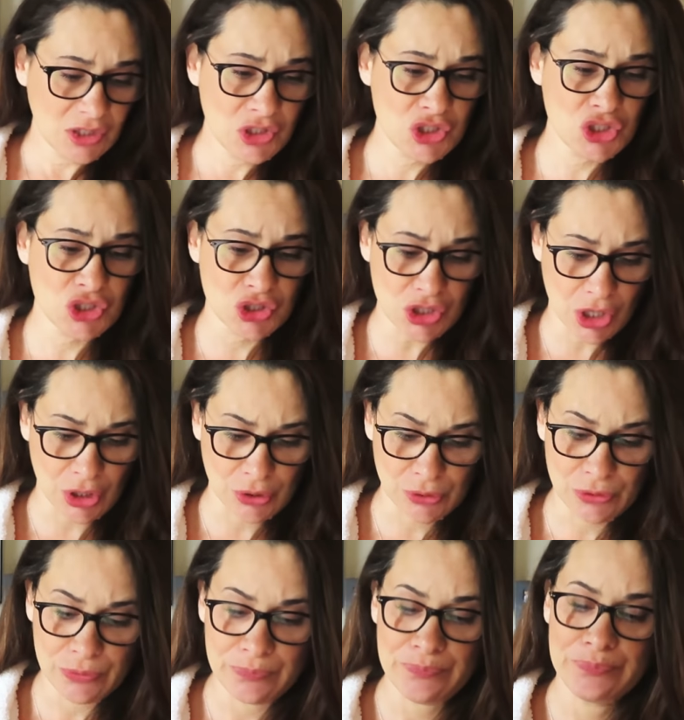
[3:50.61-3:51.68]

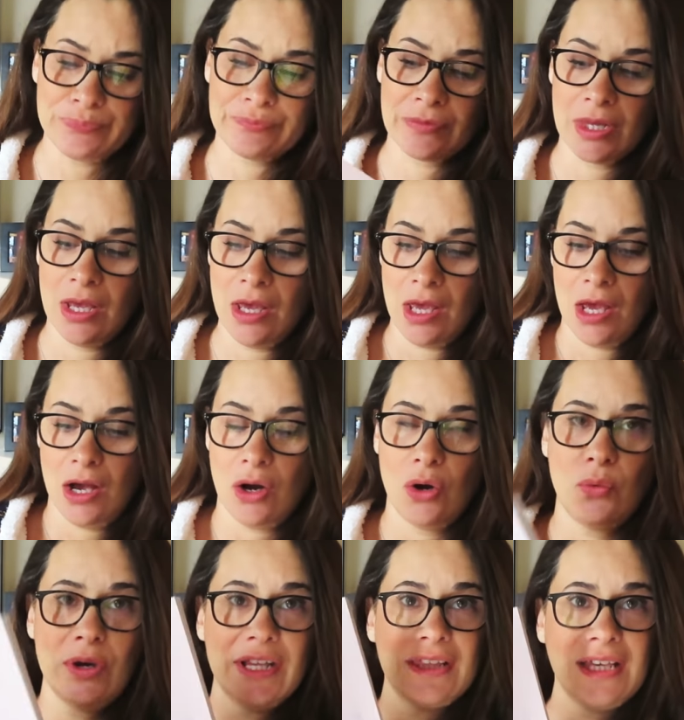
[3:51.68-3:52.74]
So
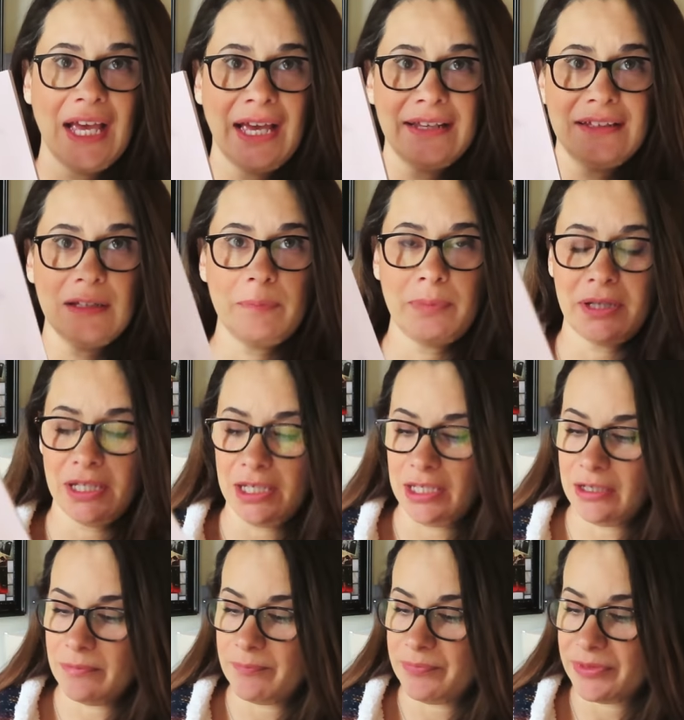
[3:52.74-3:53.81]
with
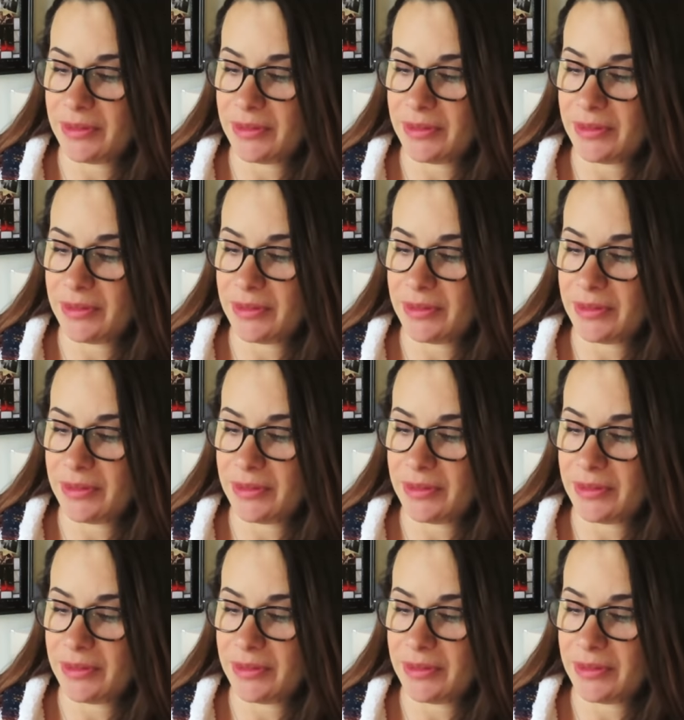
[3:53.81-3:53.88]
KDP,